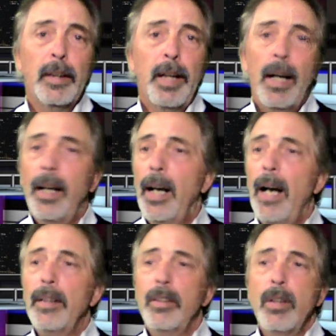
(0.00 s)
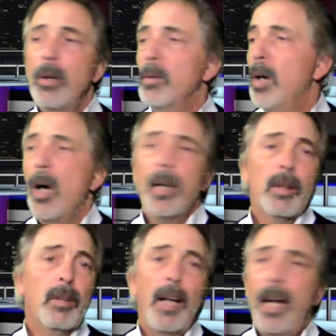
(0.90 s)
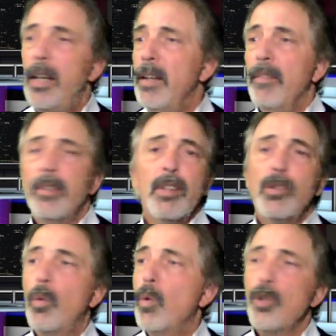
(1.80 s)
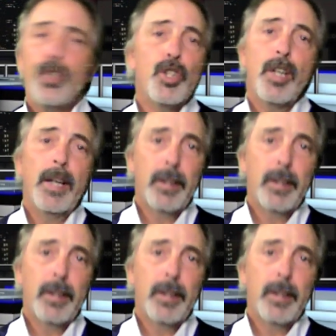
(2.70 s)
and I don't honor any of this horse shit.